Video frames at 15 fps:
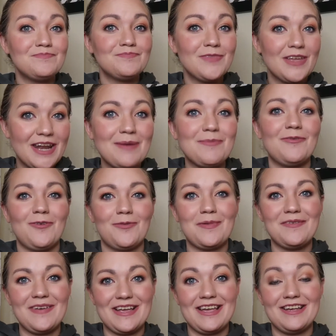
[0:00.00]
The night before my
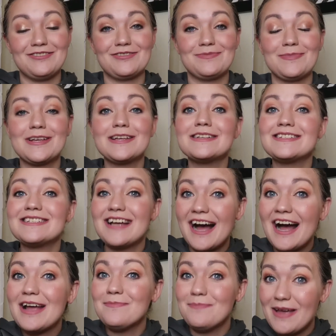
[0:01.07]
vacation, because
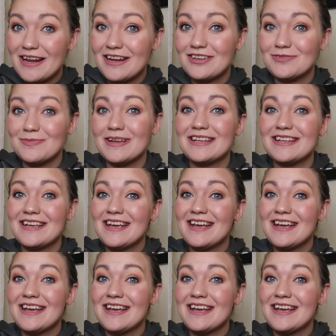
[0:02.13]
time management